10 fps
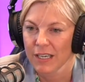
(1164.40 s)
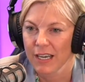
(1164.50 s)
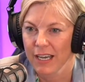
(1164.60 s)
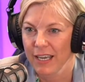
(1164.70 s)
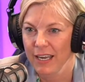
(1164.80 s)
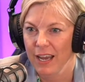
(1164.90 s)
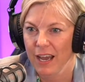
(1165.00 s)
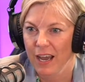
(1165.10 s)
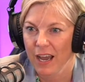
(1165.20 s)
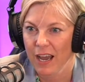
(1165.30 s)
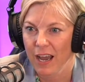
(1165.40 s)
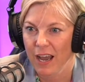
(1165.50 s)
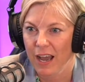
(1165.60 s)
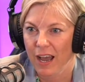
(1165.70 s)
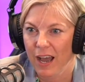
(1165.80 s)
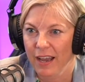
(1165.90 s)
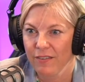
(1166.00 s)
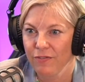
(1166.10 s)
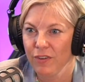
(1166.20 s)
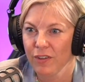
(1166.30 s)
And I
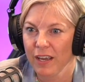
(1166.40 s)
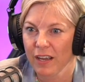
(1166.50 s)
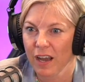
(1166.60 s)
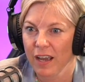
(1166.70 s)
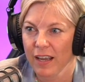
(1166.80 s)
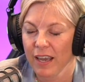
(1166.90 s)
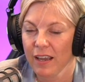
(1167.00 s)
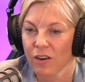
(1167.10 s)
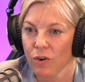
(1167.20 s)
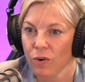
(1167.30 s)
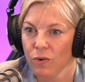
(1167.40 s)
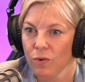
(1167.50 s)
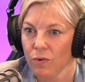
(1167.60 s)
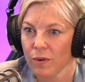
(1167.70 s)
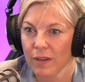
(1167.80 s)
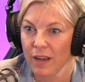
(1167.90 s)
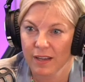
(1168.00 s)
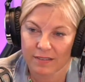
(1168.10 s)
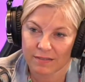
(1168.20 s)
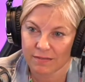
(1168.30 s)
feel like I can't go, and
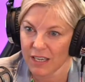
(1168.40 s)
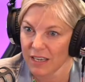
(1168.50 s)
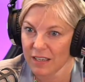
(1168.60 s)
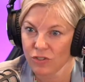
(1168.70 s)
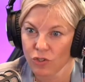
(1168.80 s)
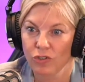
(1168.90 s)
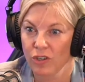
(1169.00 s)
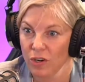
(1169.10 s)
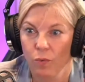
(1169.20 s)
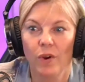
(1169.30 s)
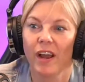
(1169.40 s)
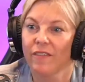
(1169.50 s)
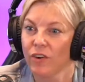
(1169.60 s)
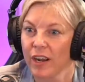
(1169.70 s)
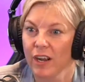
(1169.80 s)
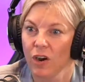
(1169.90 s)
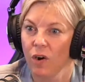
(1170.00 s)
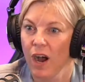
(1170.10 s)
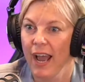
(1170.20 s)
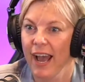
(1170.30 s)
not saying it's your, wherever I go,
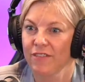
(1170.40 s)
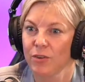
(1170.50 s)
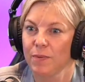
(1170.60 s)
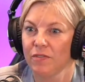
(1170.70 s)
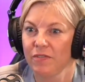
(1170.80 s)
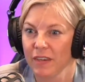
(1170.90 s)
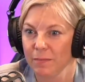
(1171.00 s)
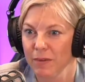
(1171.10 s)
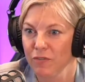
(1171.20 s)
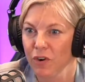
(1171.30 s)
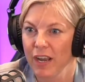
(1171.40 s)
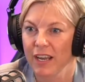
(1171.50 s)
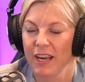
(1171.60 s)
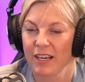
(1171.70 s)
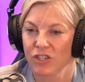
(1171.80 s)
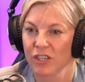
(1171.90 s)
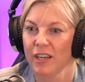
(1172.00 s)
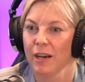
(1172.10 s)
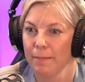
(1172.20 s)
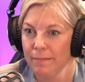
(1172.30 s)
I have to be fit before I can actually
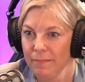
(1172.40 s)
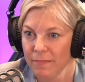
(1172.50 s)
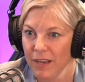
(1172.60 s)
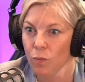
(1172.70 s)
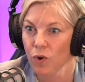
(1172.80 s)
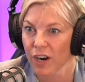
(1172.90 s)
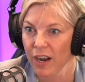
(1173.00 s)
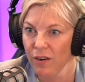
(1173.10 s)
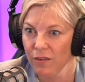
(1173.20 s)
come and work out.